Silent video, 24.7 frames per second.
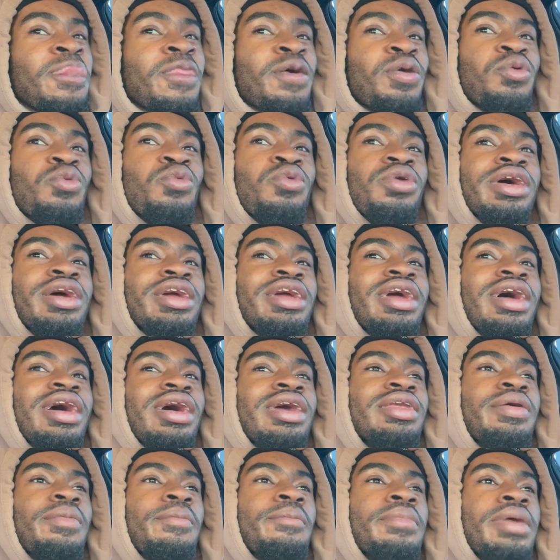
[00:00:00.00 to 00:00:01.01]
what
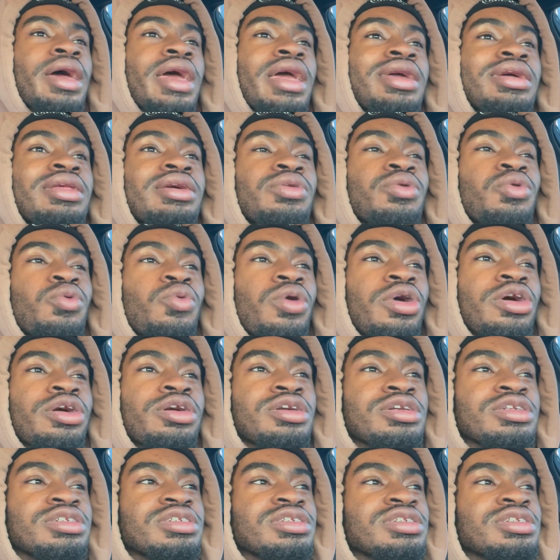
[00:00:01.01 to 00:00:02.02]
kind of made it
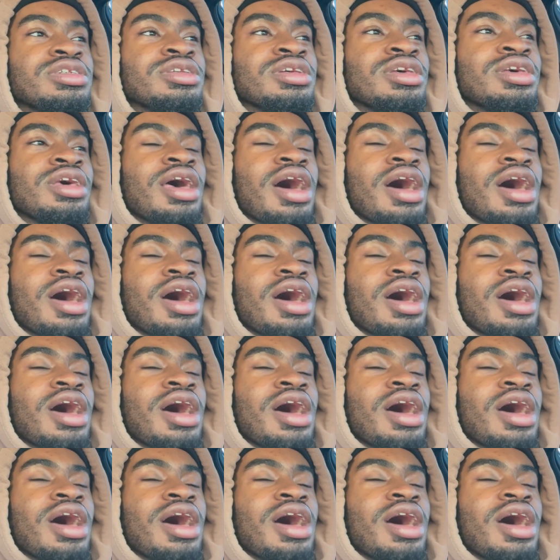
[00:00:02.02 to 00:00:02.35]
worse,